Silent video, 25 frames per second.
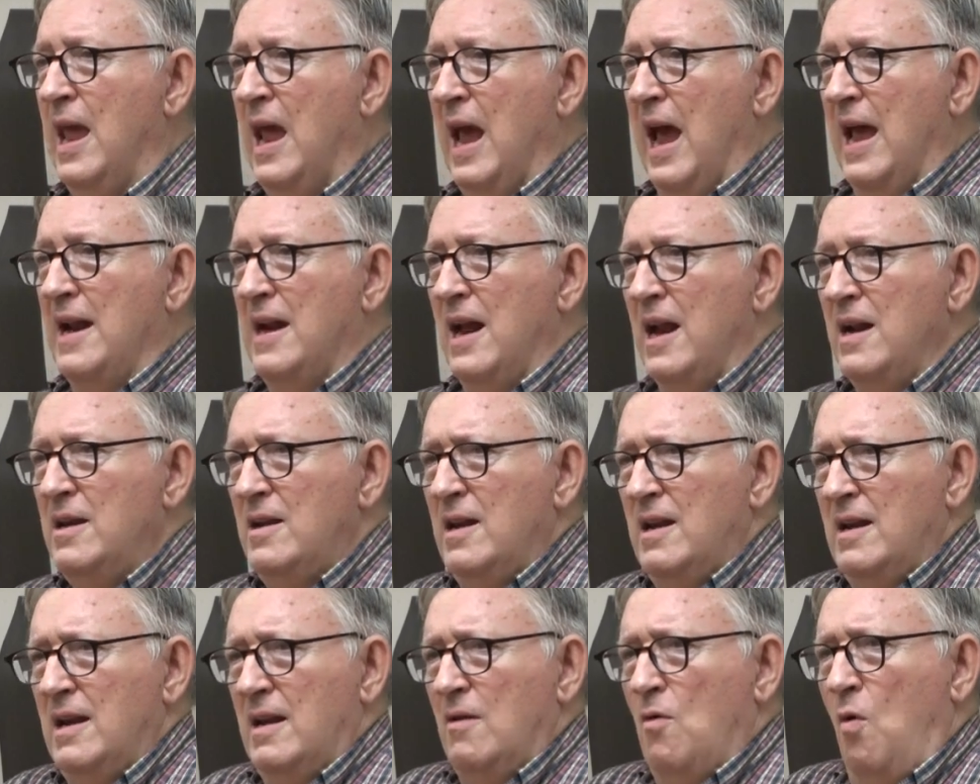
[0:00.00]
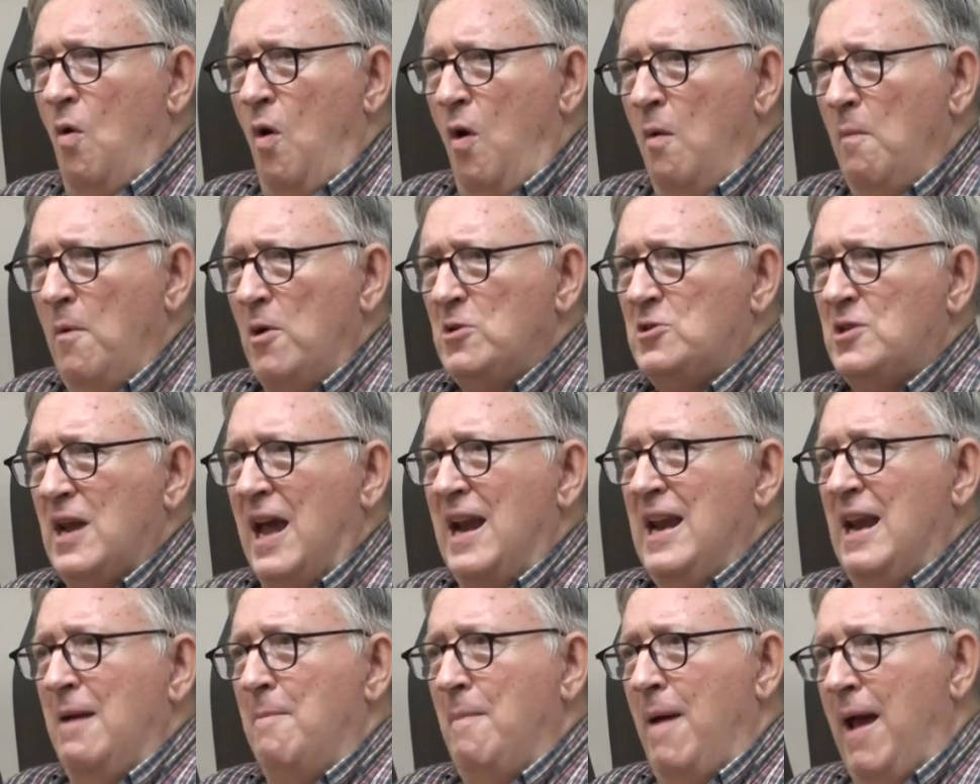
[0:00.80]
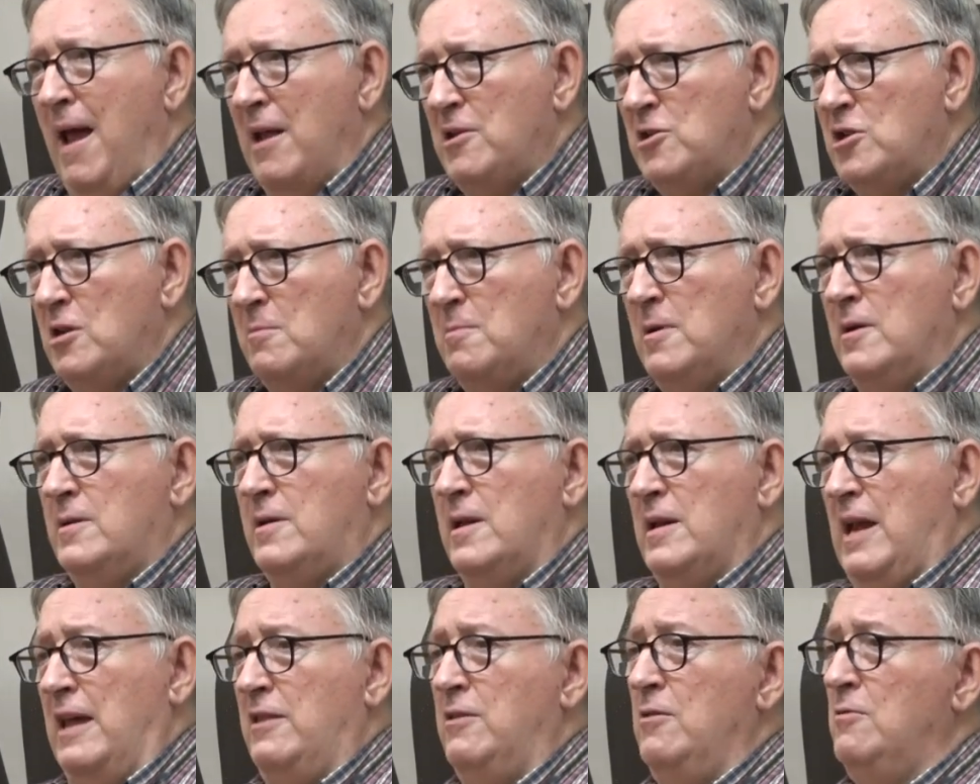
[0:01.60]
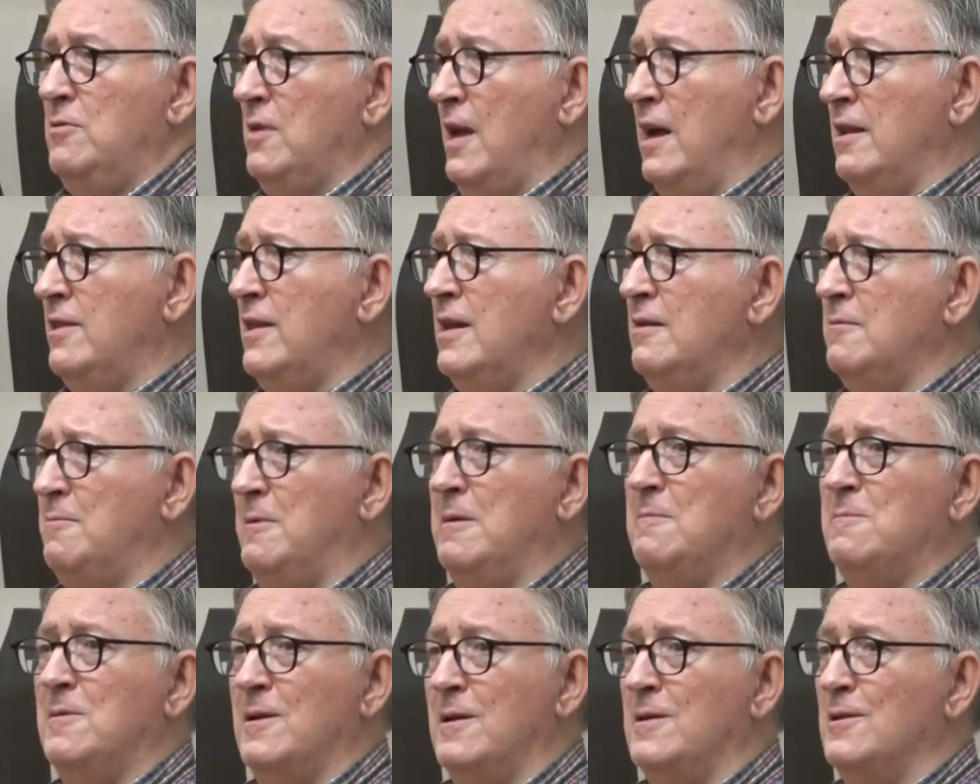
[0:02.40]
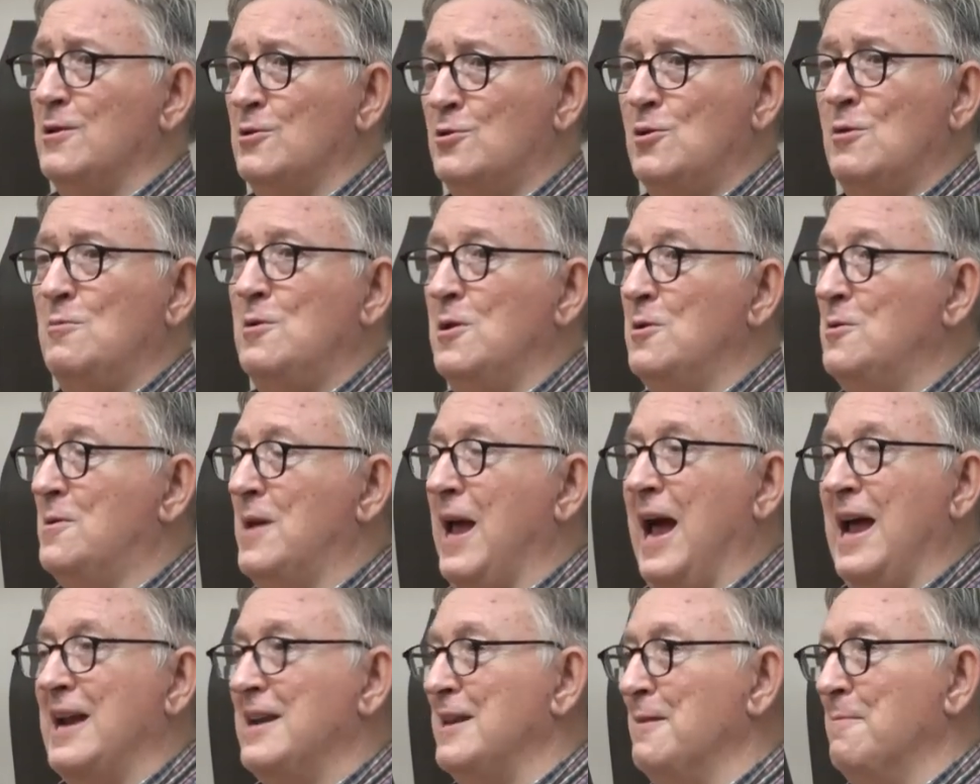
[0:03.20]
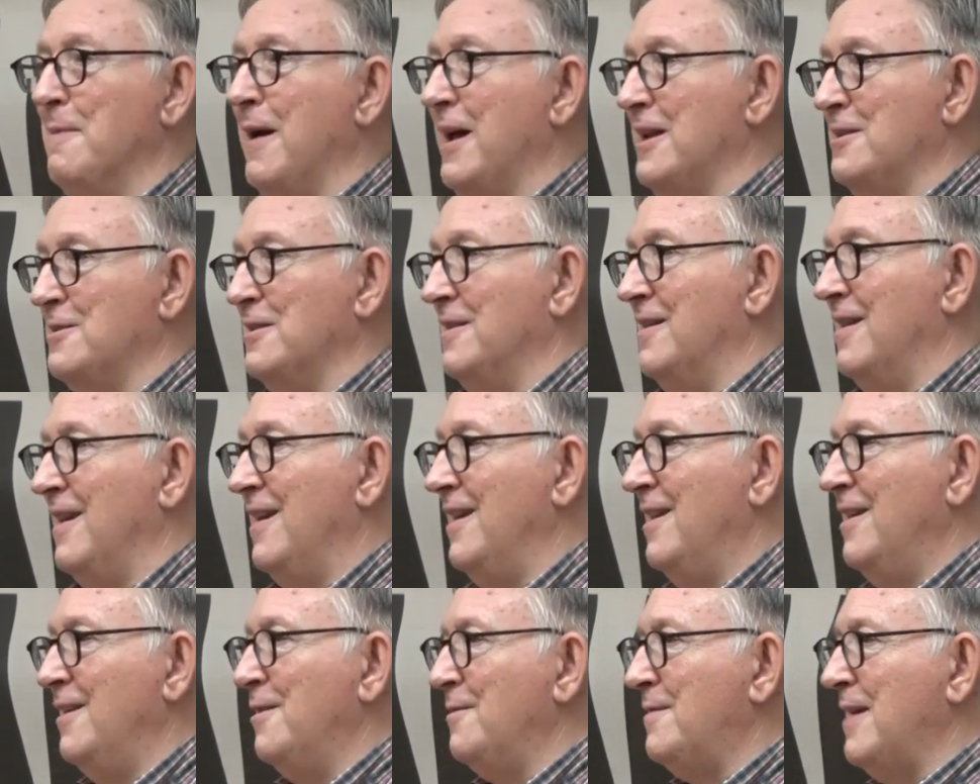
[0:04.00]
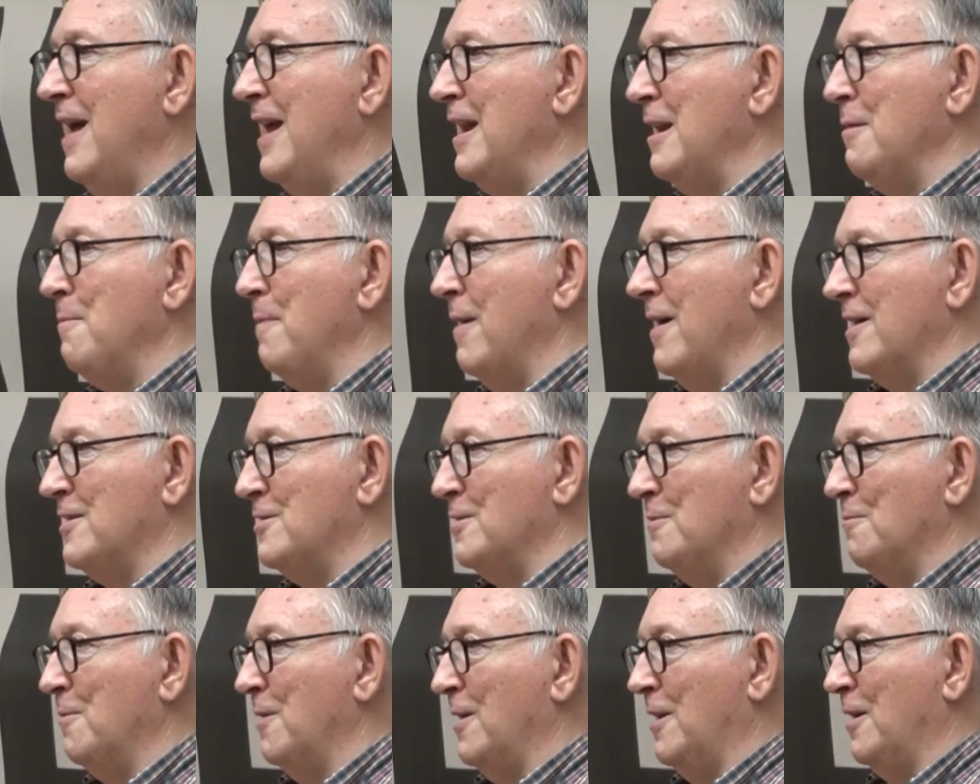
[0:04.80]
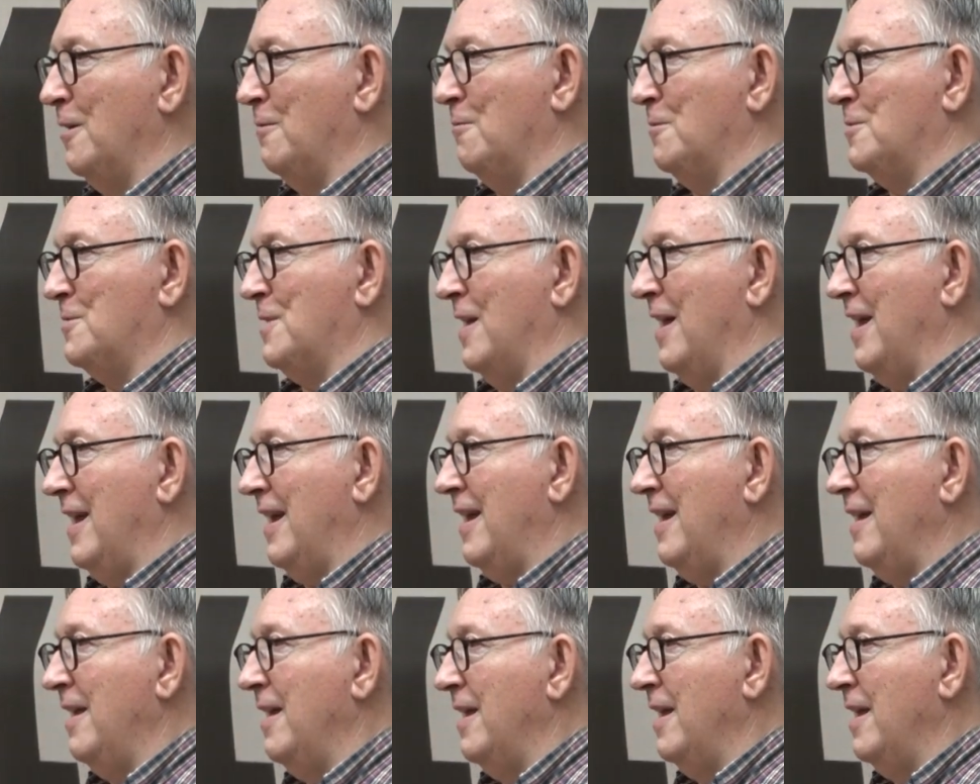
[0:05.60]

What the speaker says: And under almost unimaginable, I think people in this room, you can't imagine what it was like.